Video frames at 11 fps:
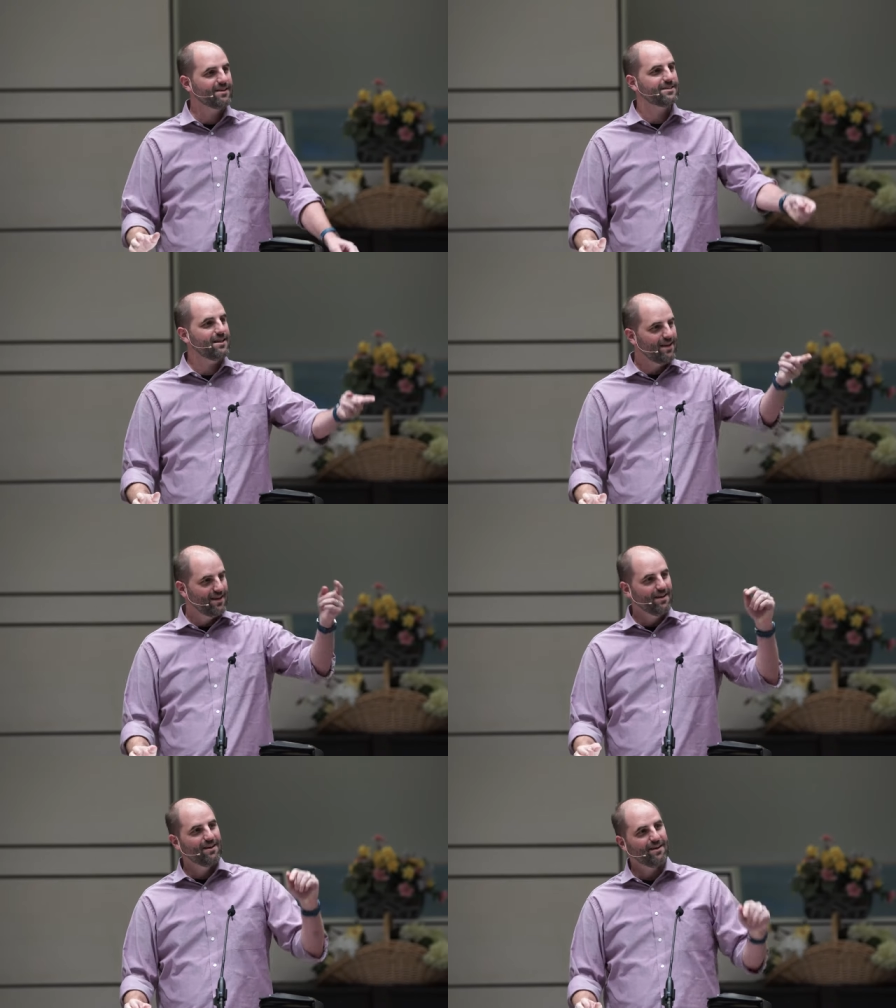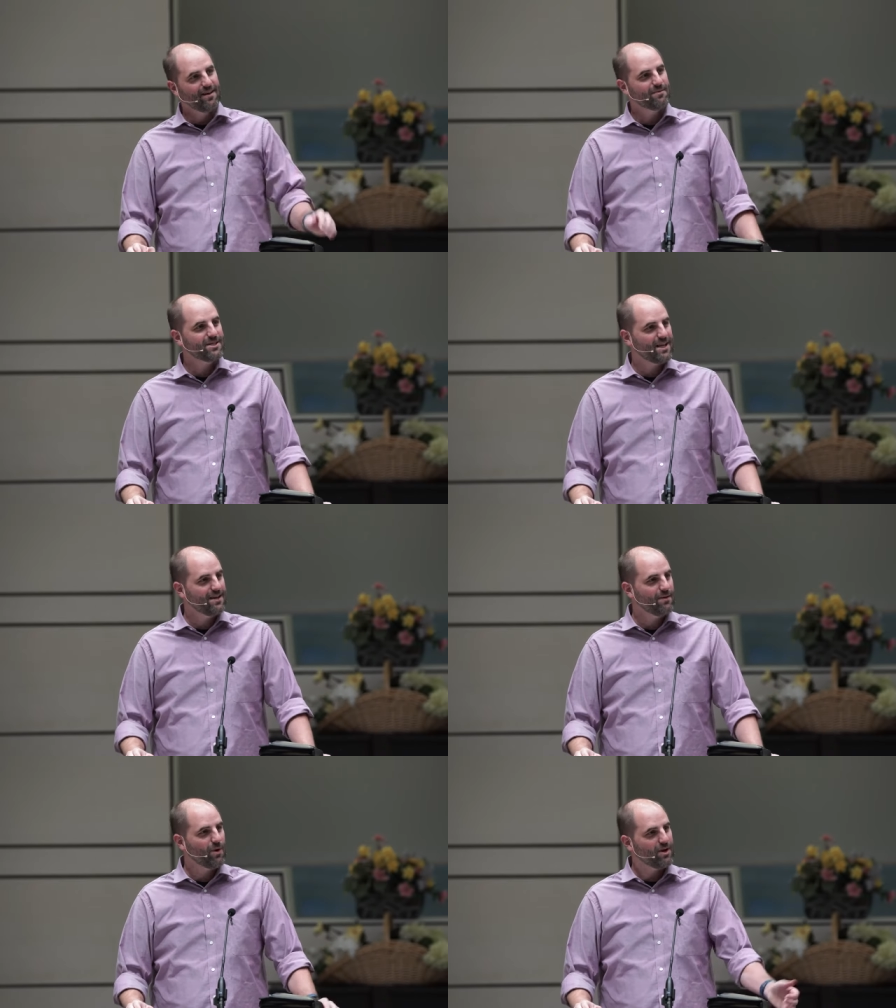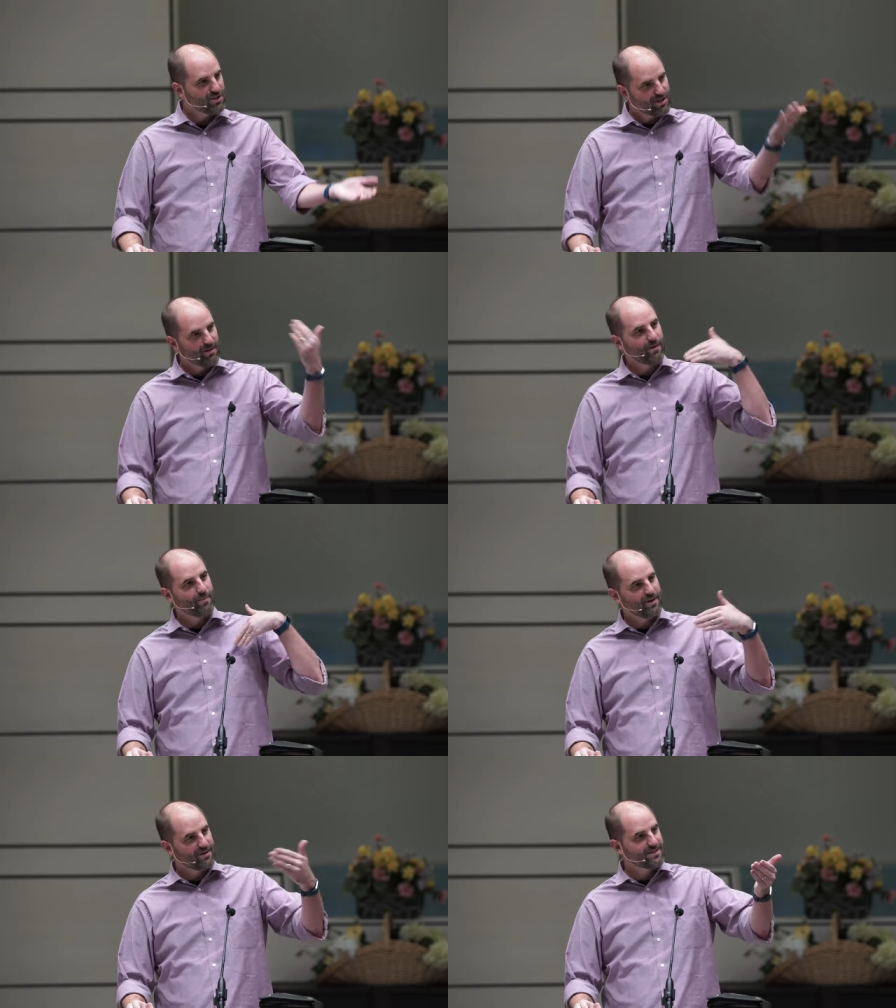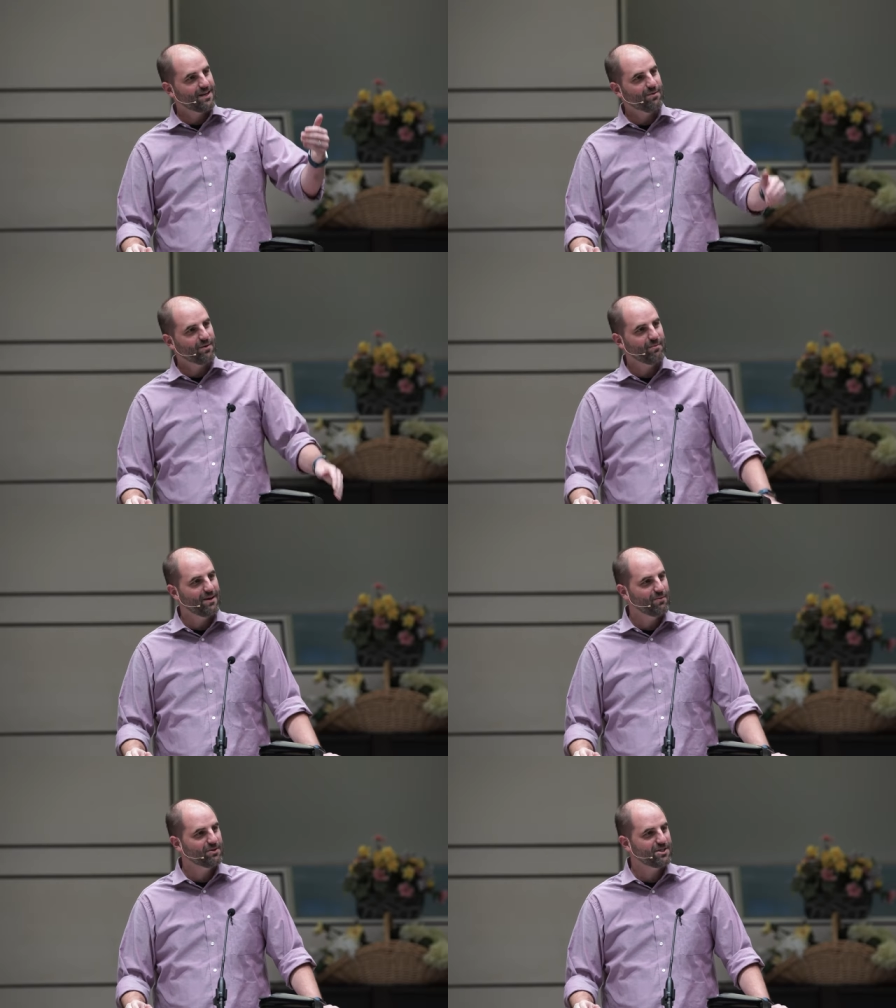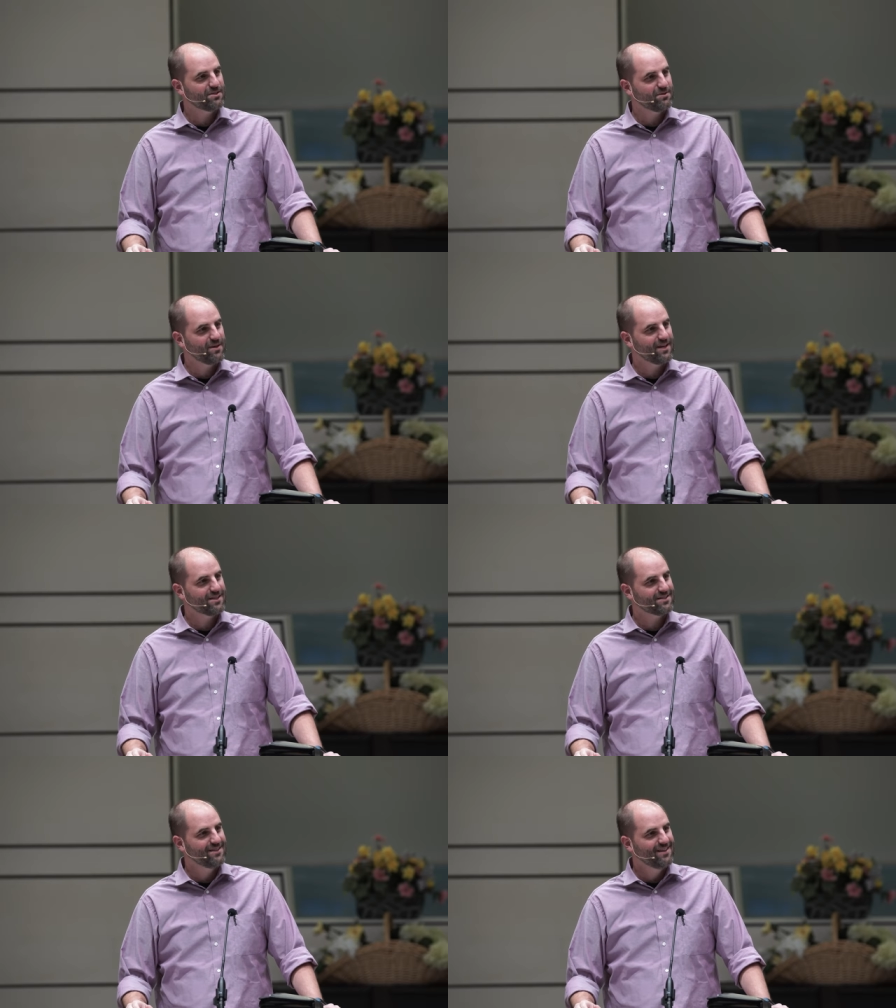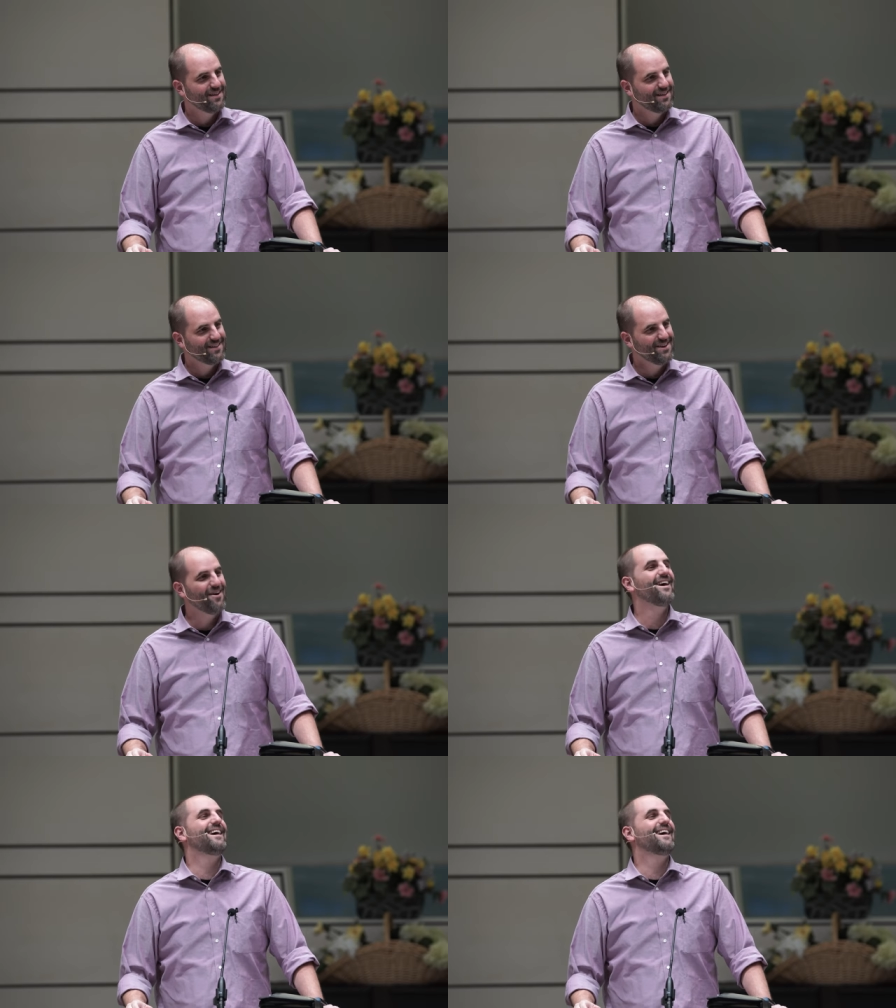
See, um, Sandy, why don't you come up here and sing with me and we'll just do a nice. No.